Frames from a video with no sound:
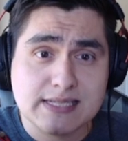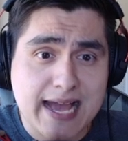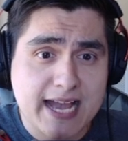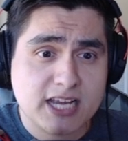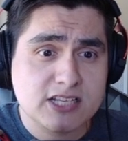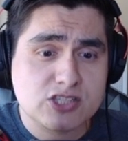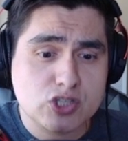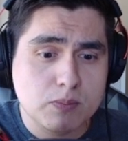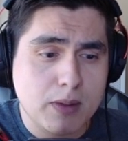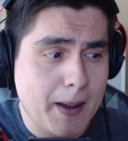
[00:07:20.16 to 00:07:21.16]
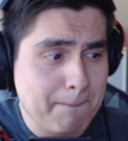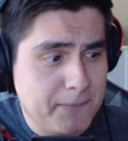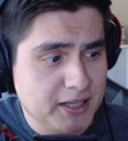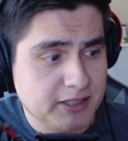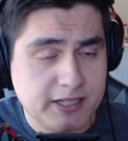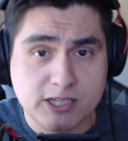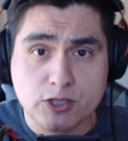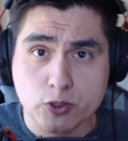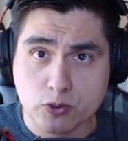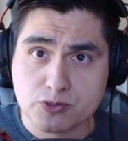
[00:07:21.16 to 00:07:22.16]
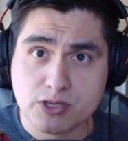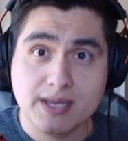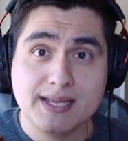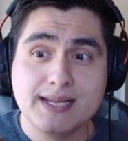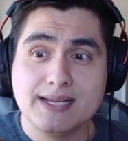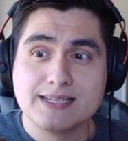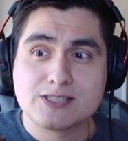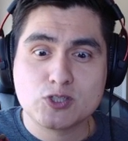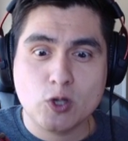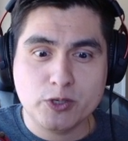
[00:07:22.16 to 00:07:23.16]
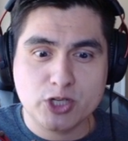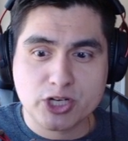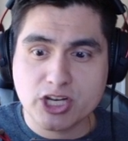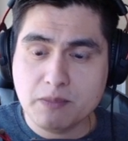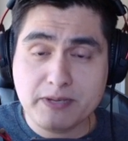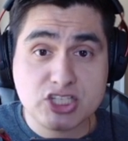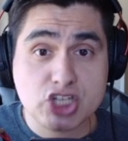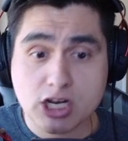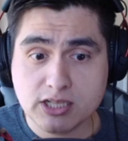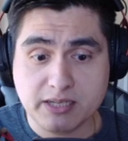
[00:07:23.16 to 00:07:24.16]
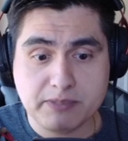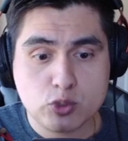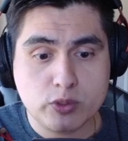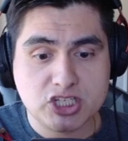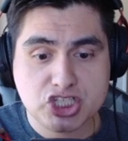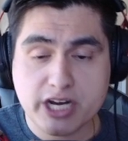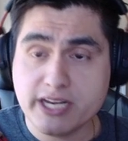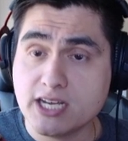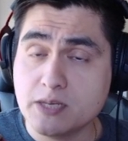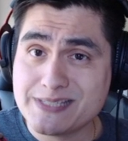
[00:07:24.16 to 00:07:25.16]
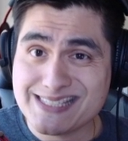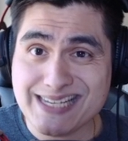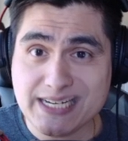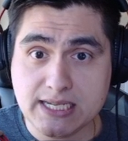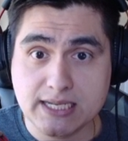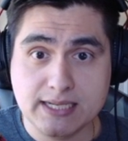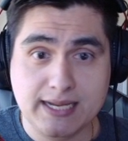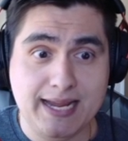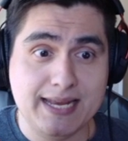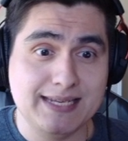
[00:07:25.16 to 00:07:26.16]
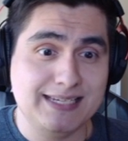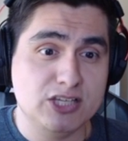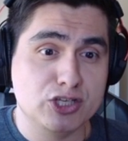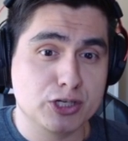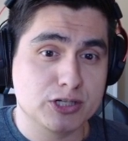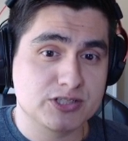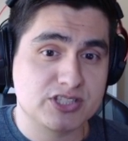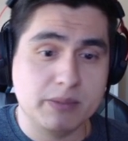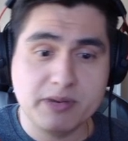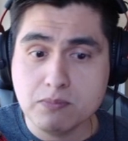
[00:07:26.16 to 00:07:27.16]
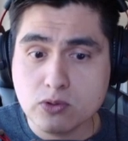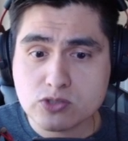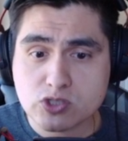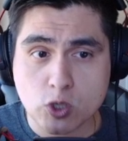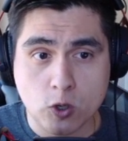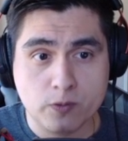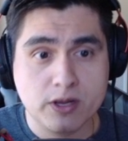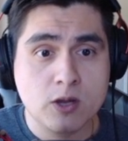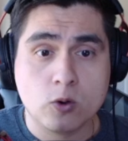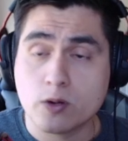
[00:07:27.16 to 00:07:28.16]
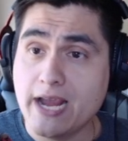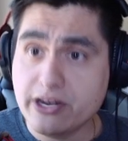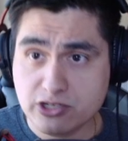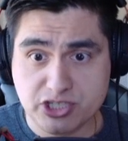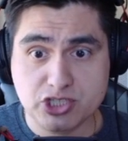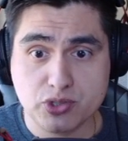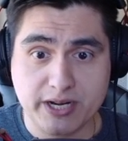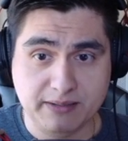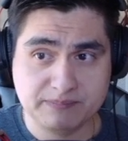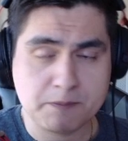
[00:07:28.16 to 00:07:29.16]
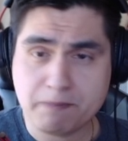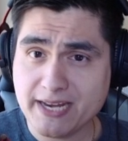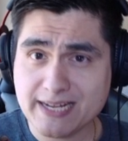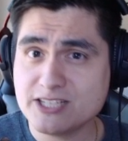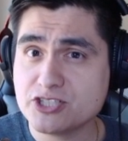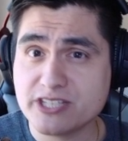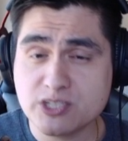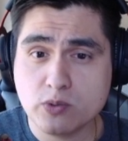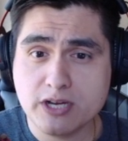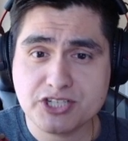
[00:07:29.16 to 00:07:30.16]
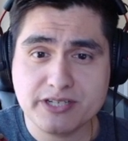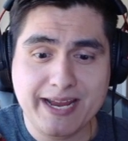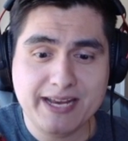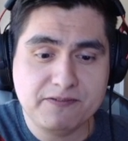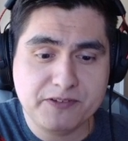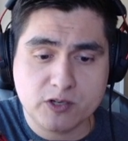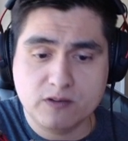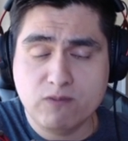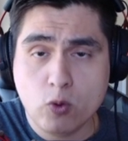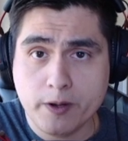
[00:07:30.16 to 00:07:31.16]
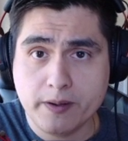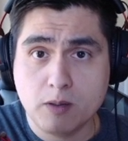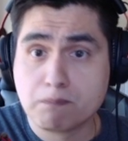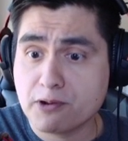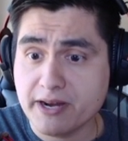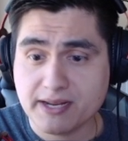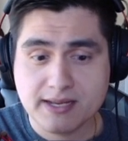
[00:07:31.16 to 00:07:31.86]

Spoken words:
not consume ability use. So you're going to be juggling between Shining Obsidian and either Summon Moonstone or Energy Drain, depending on your situation and if you can avoid a break.